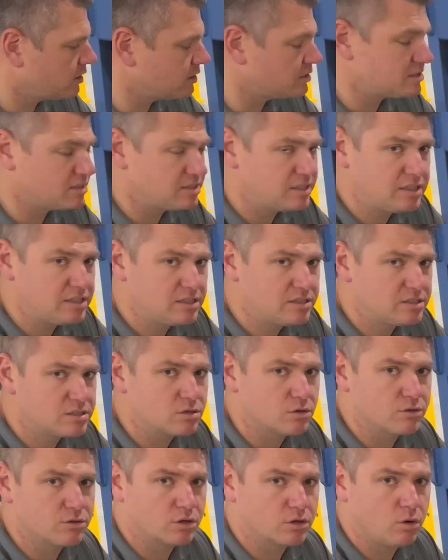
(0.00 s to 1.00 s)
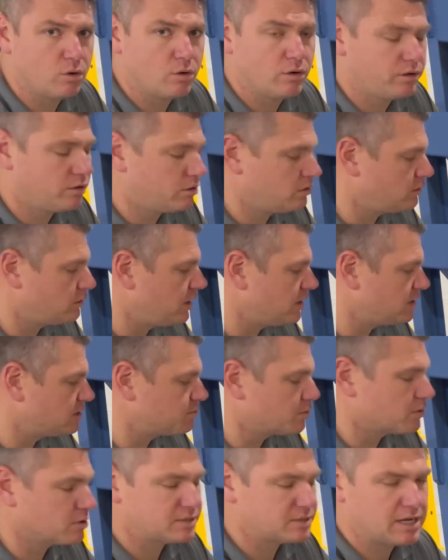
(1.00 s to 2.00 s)
and seized, or the coil has
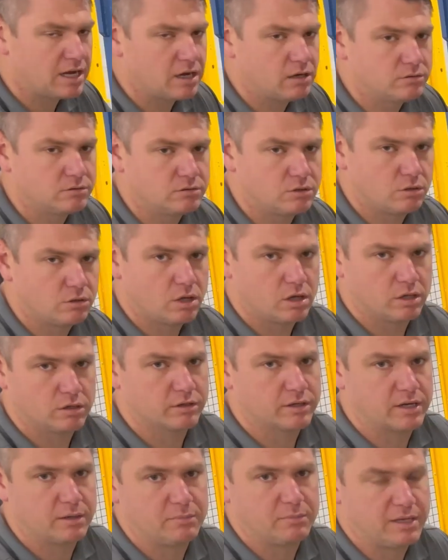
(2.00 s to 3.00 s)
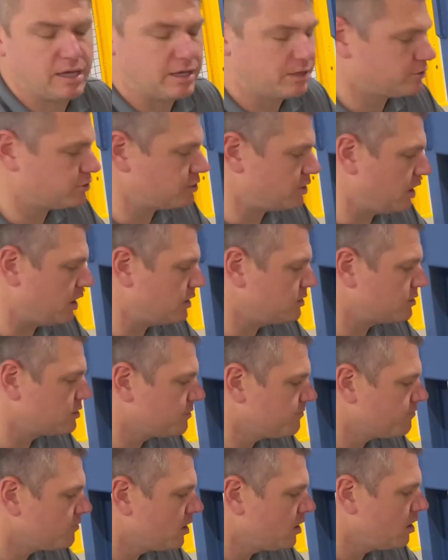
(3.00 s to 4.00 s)
burnt out, no longer can be energized.
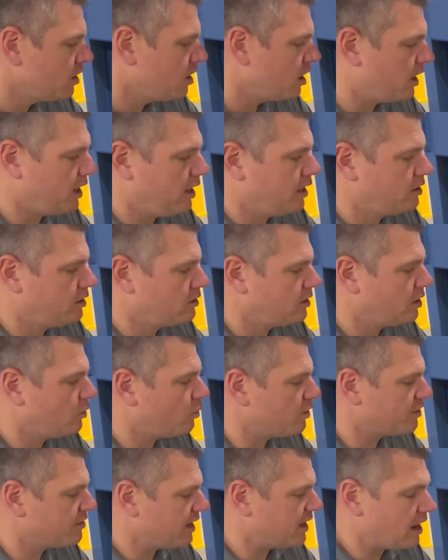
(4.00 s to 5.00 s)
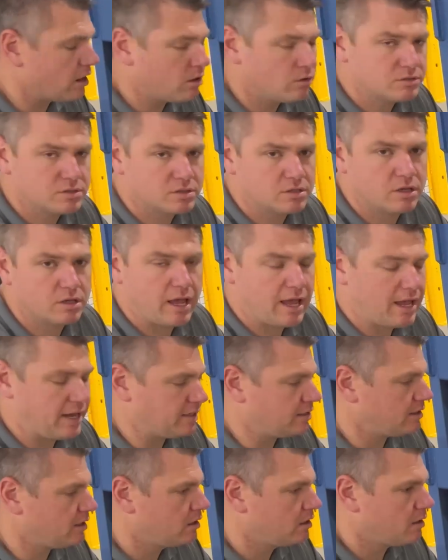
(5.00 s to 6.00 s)
And without
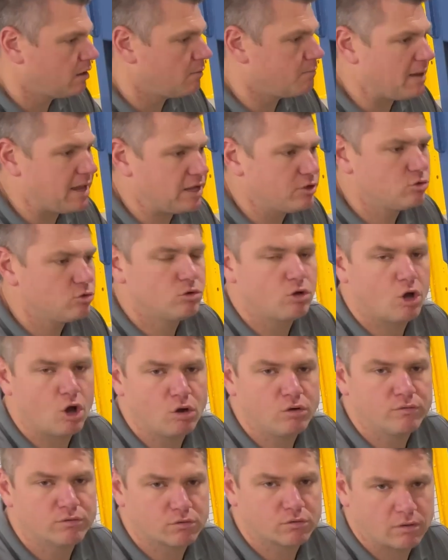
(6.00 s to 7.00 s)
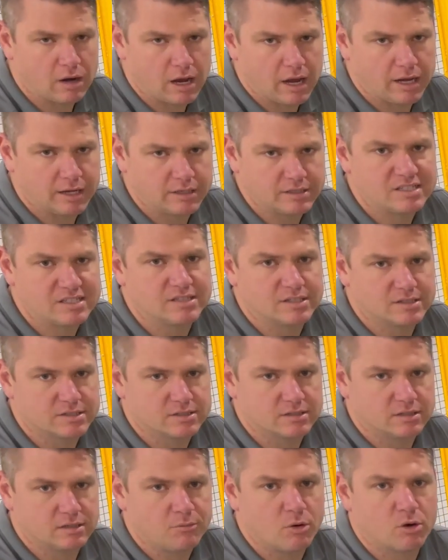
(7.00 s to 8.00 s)
a manual override
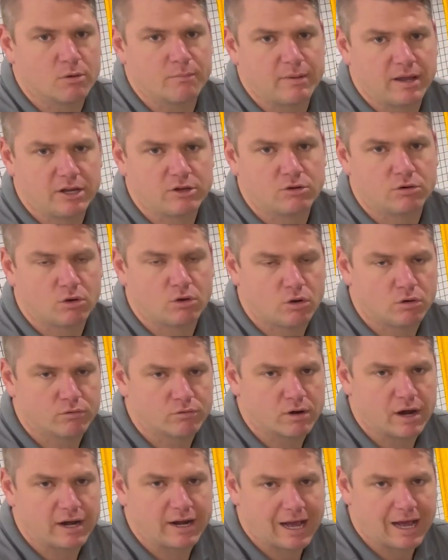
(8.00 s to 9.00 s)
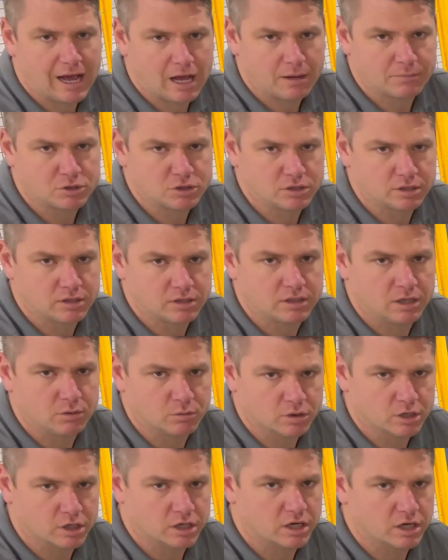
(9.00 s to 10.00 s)
system or manual override option that
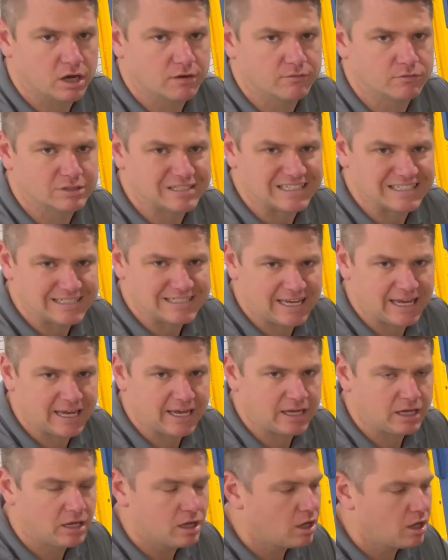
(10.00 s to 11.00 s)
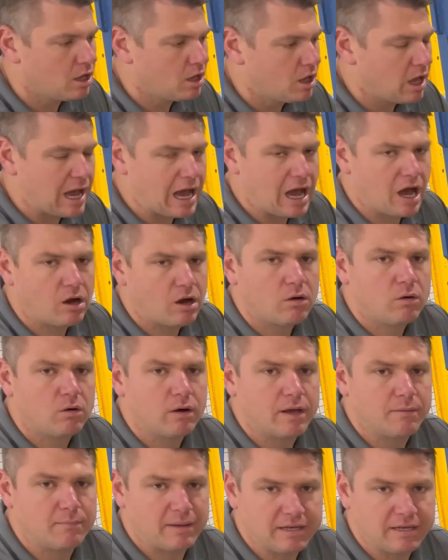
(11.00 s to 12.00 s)
we're going to cover today, how
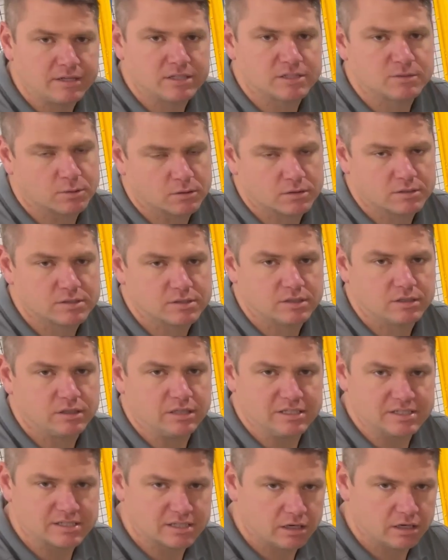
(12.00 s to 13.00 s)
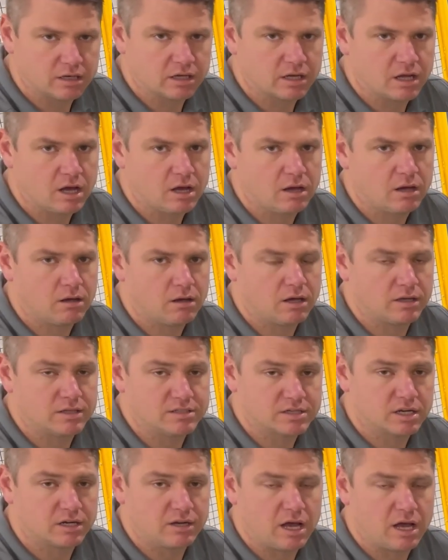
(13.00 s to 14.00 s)
a maintenance person is going
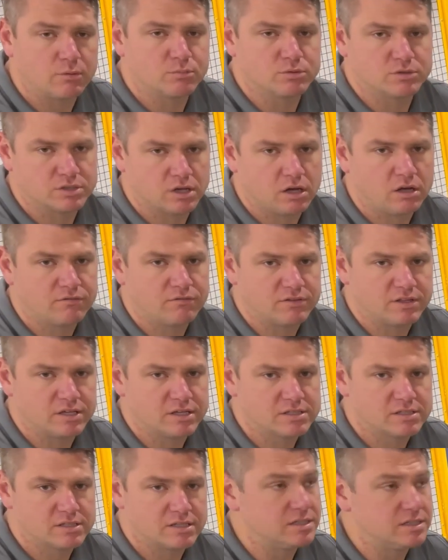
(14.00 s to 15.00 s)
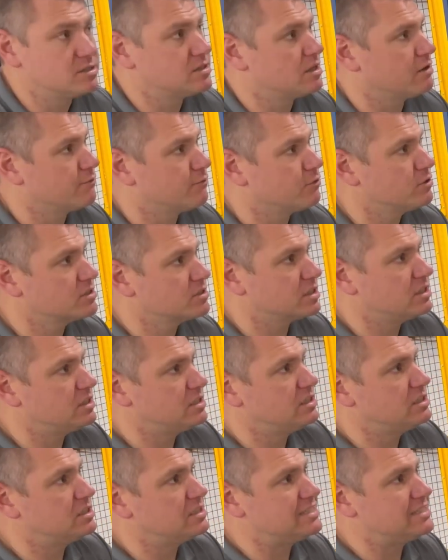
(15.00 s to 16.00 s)
to help resolve this is they're first going
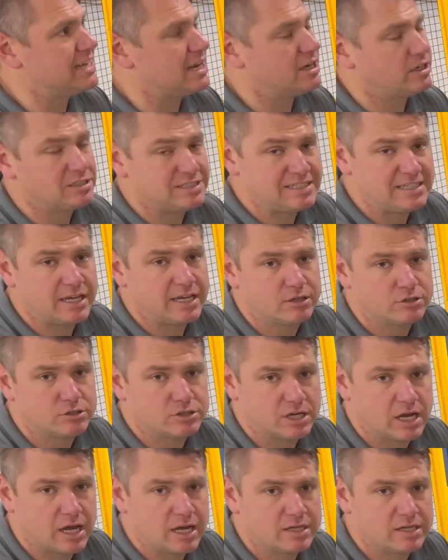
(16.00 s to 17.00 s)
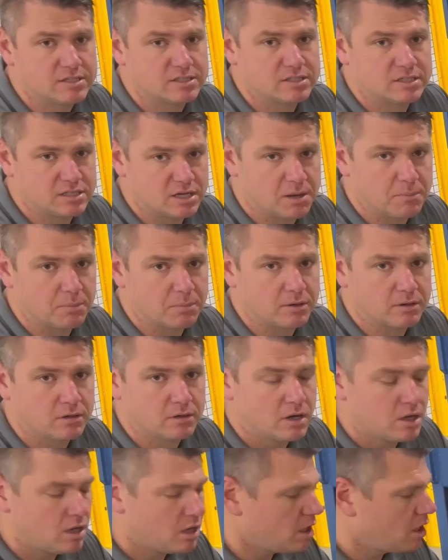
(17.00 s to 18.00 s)
to need to de-energize the dumper.
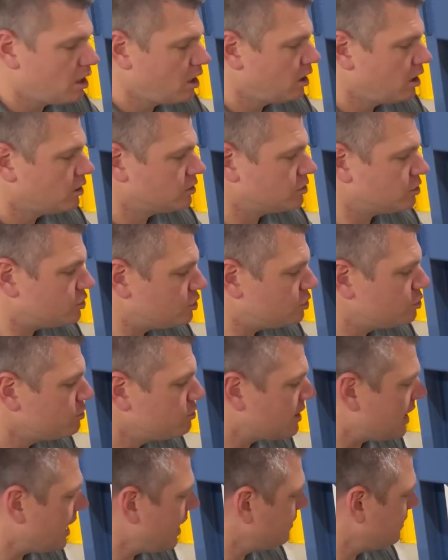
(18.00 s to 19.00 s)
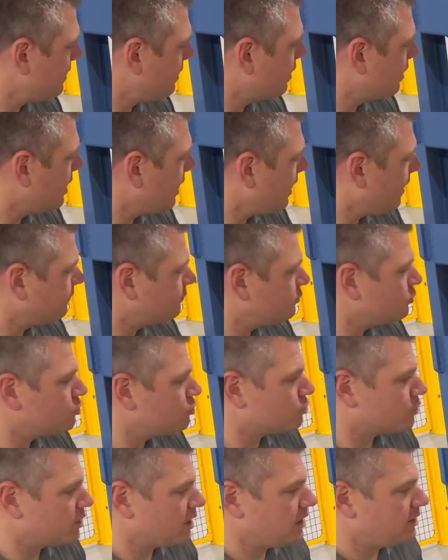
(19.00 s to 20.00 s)
To do that, they're going to have to
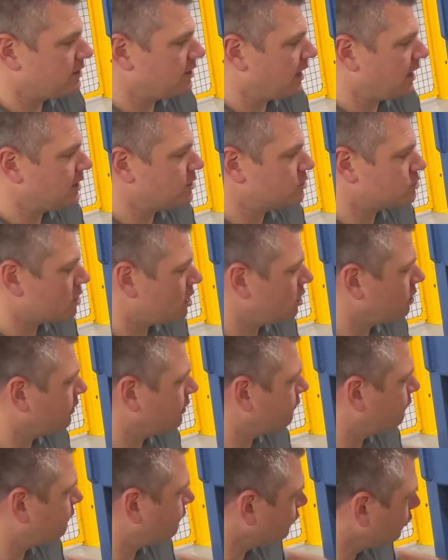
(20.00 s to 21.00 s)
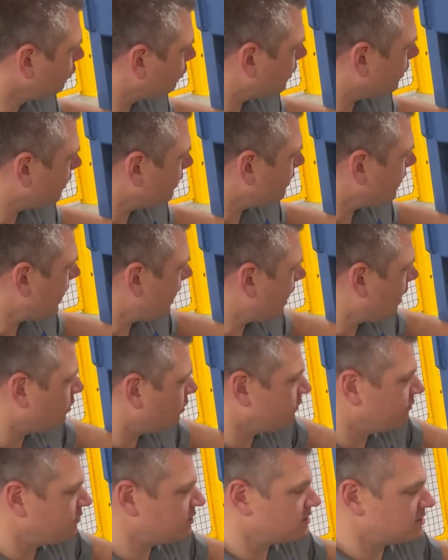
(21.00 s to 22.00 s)
drain the hydraulic fluid
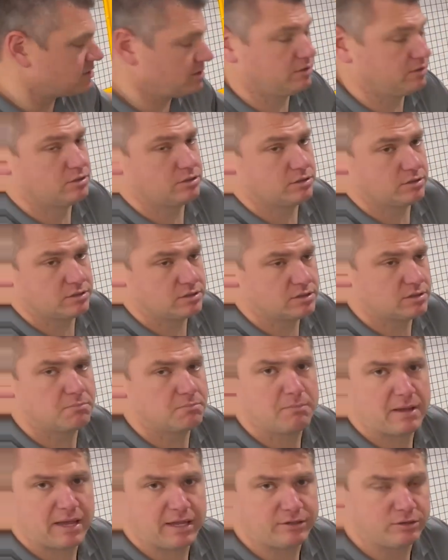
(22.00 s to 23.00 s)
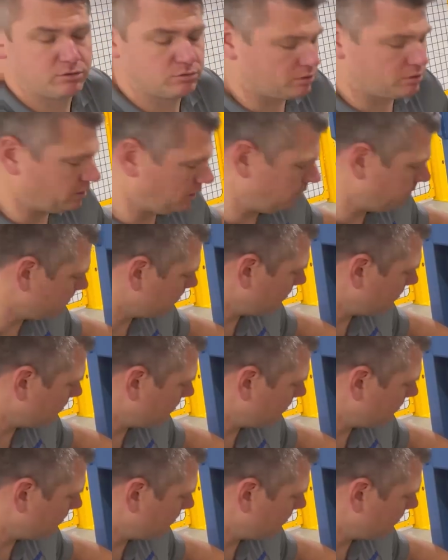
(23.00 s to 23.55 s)
out of the cylinders manually.